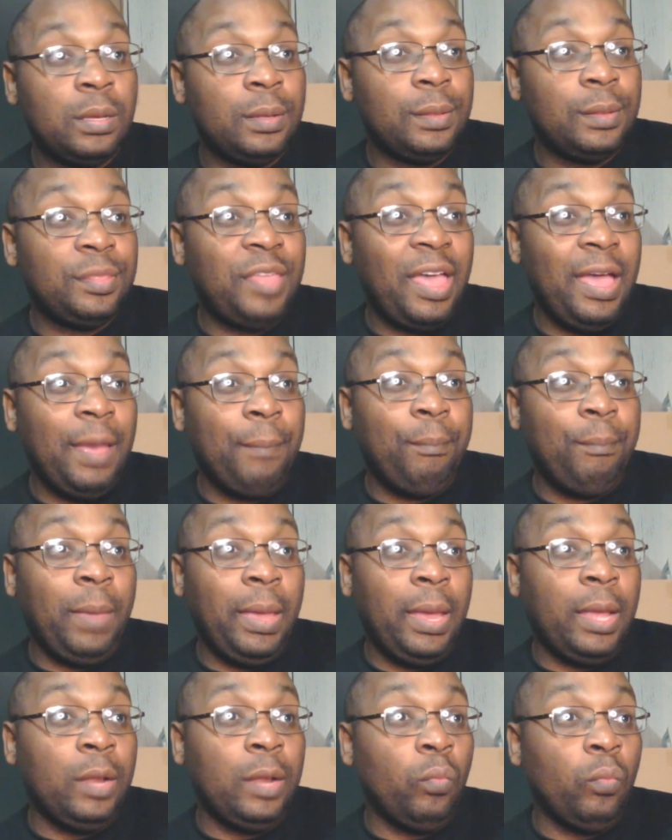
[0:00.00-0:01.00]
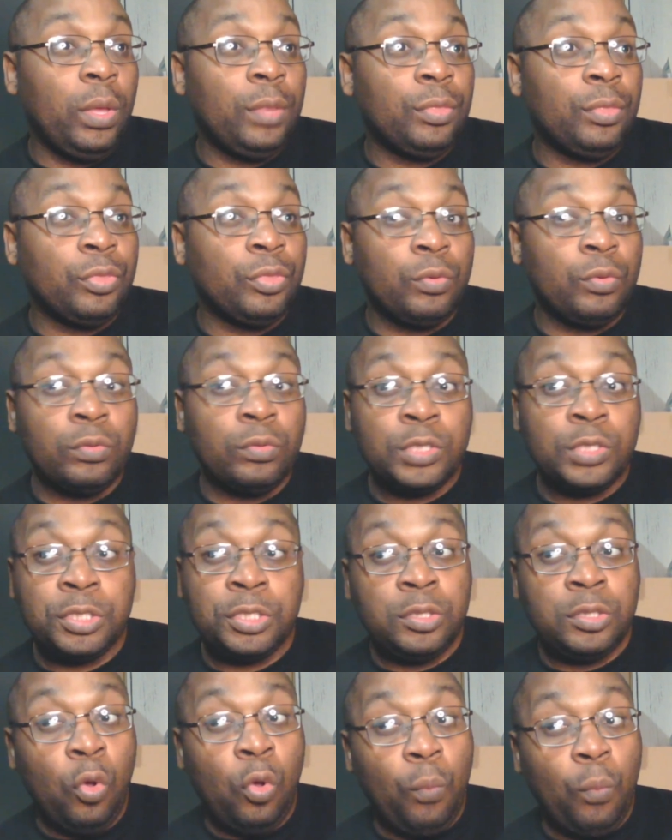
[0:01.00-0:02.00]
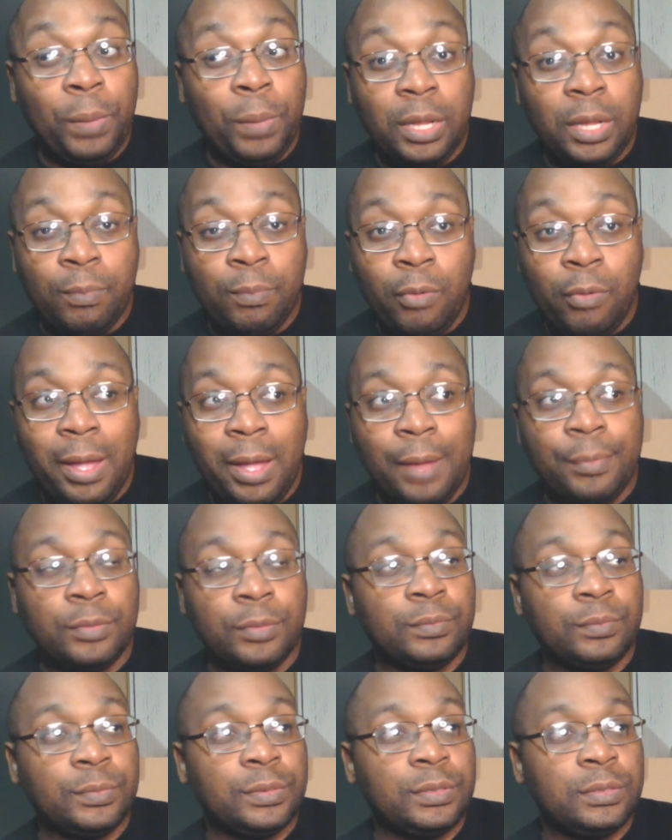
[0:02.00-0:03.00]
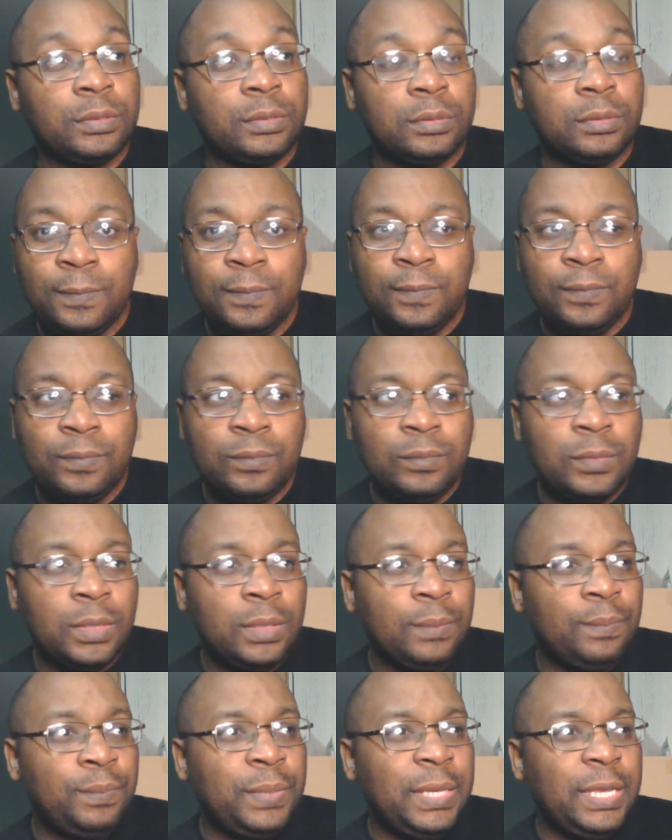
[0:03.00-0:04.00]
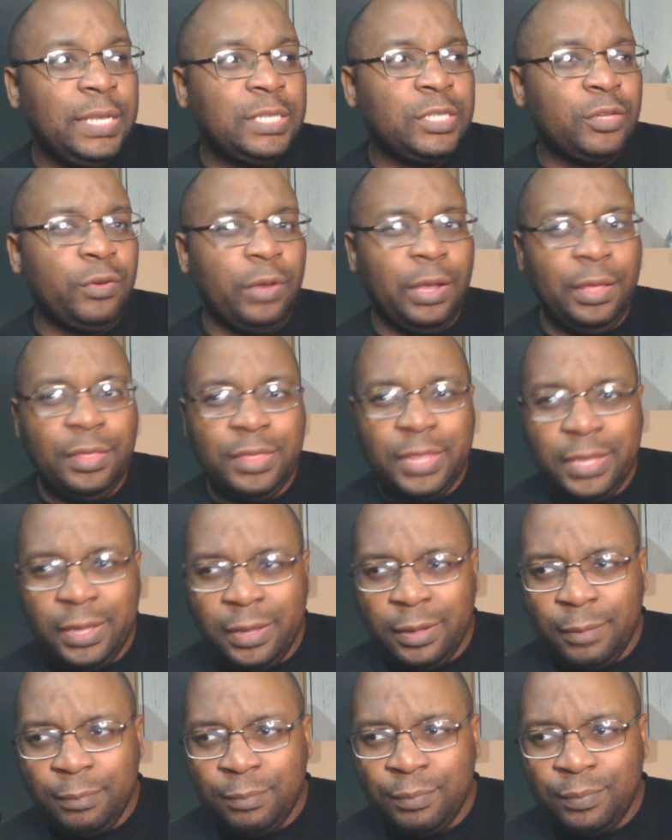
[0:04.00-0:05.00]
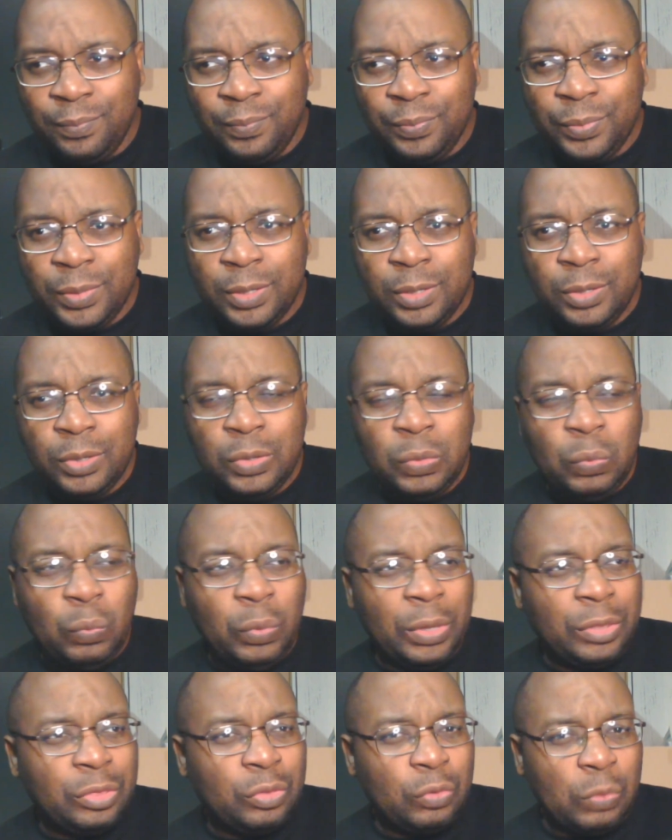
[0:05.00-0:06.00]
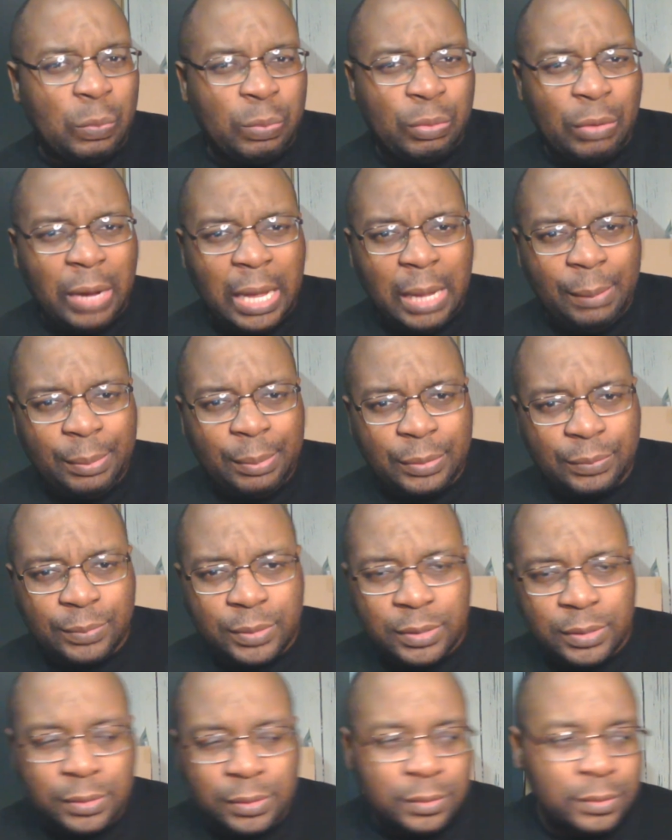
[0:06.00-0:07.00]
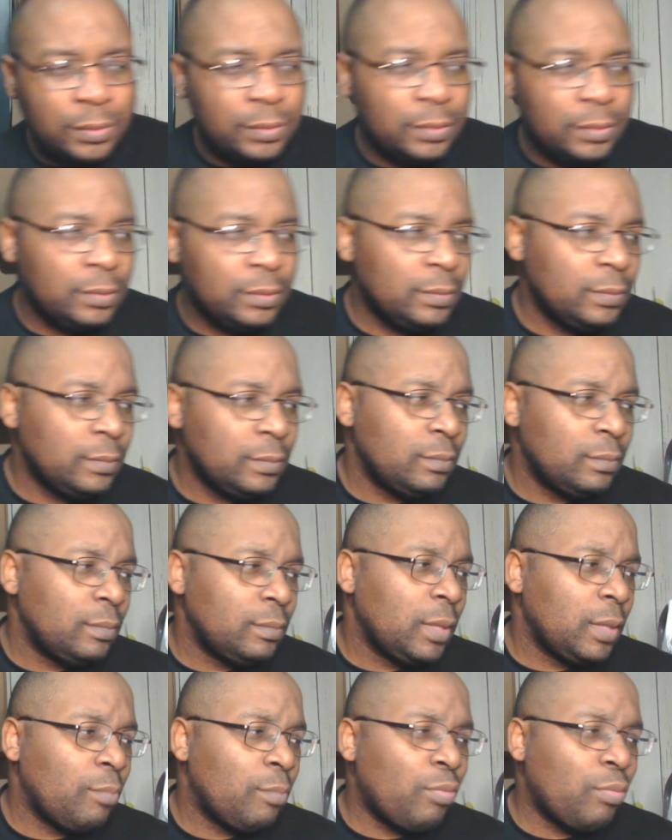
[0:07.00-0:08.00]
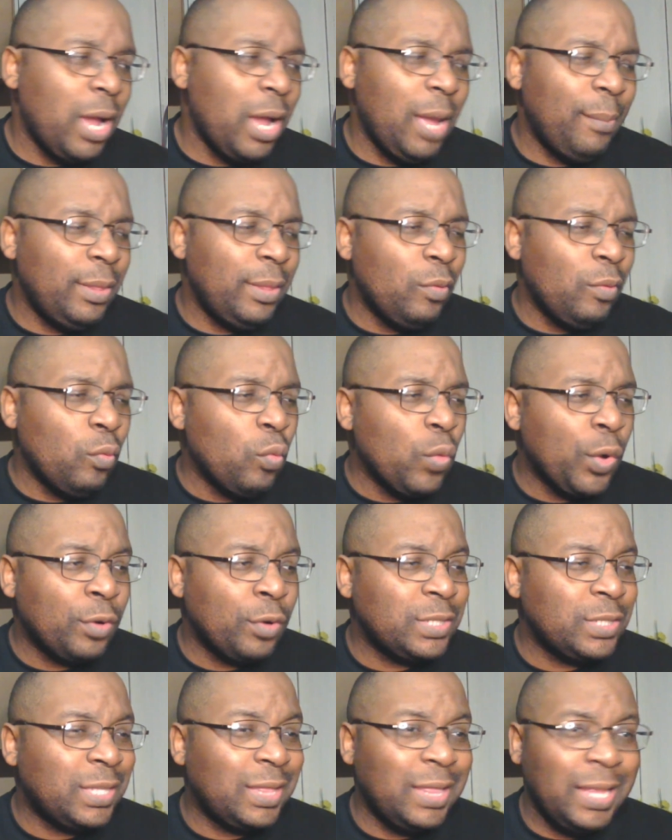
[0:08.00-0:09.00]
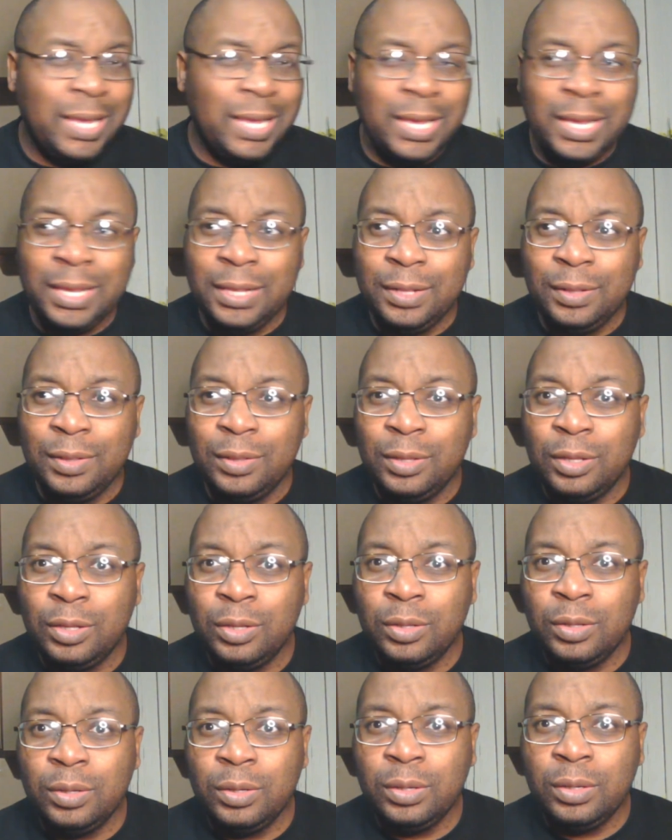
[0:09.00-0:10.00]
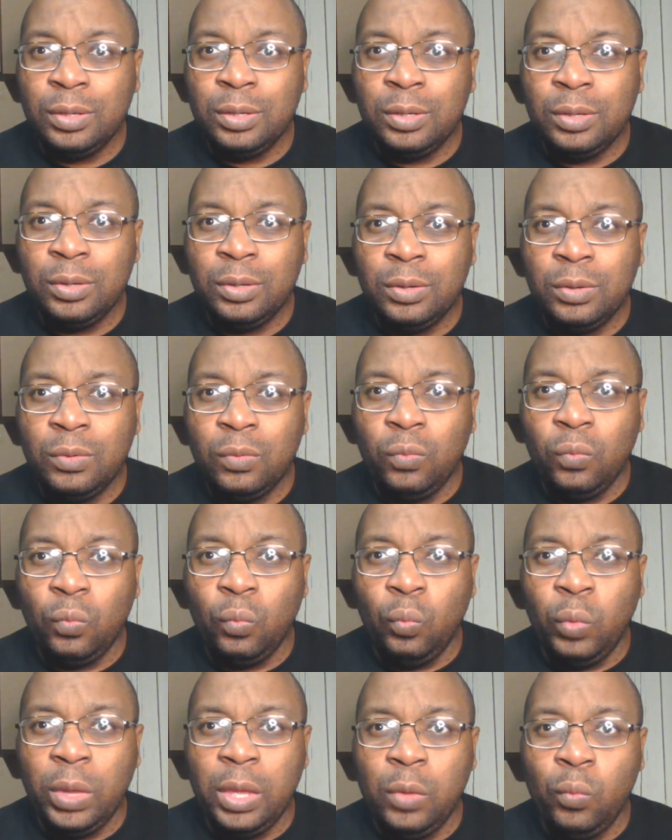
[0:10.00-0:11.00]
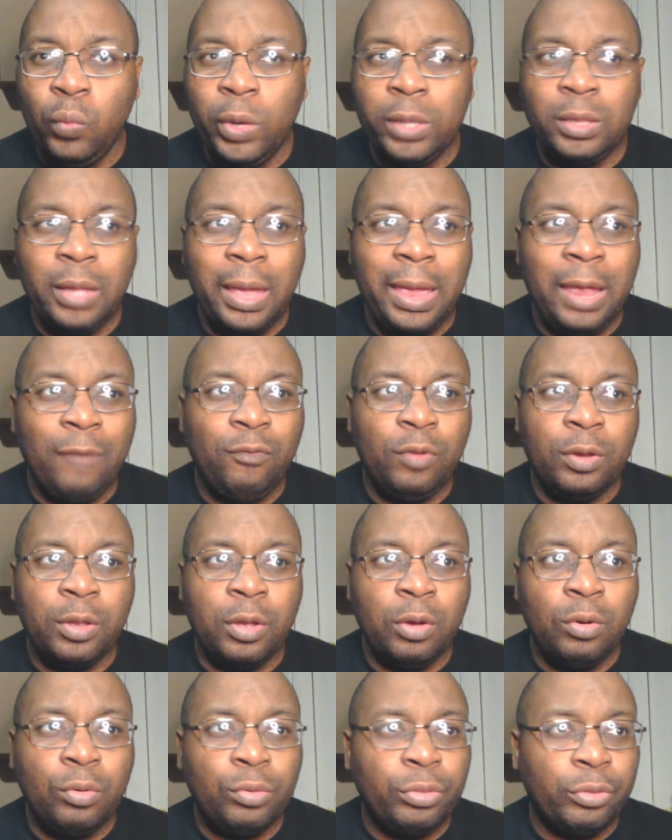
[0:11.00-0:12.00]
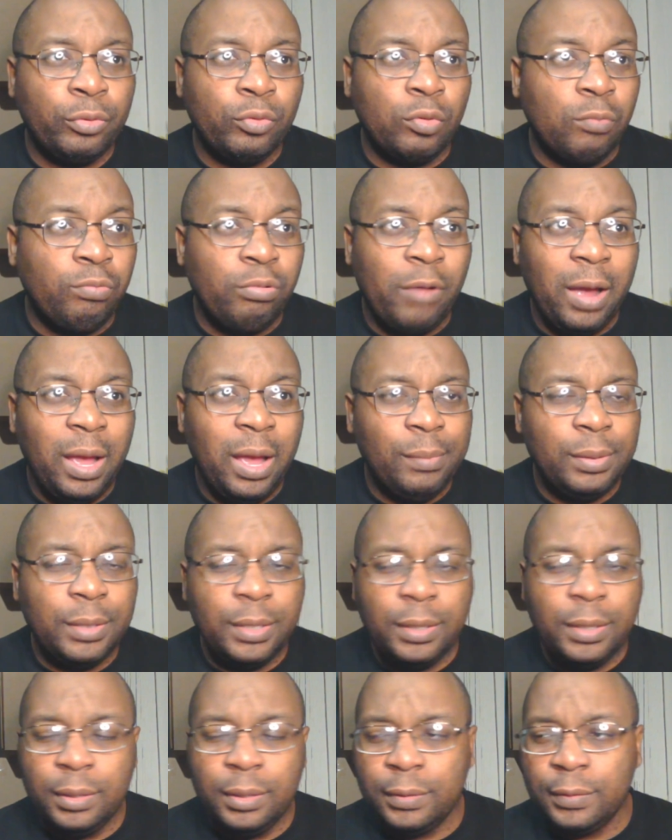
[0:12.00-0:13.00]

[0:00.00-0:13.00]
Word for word: That man went through so many problems. Peter and them went through problems. Probably worse than we will ever go through, probably.